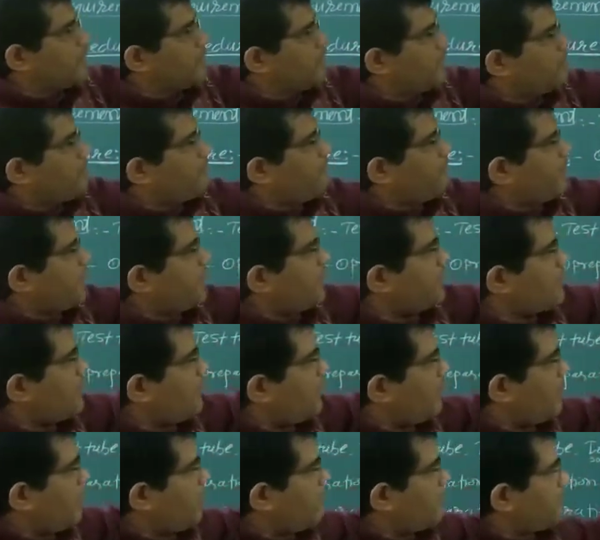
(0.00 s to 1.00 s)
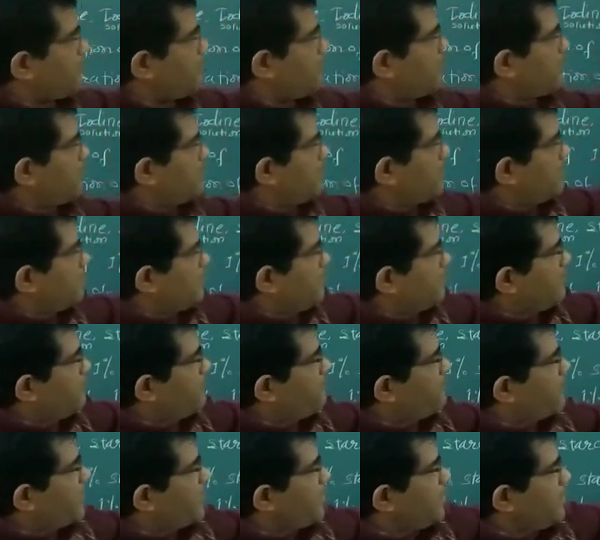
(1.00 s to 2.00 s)
effect of
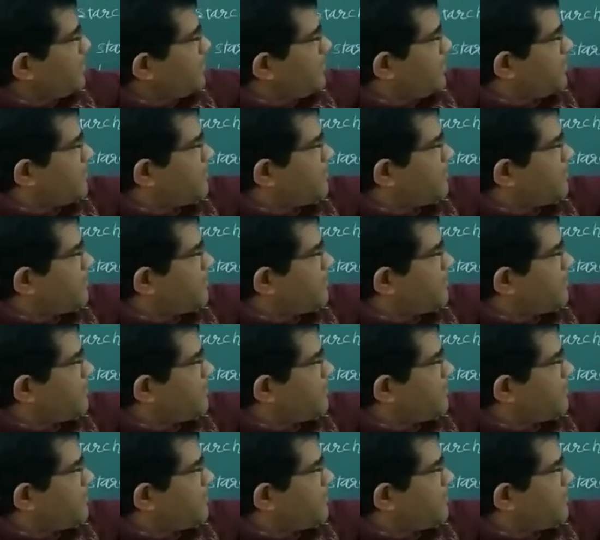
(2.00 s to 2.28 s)
different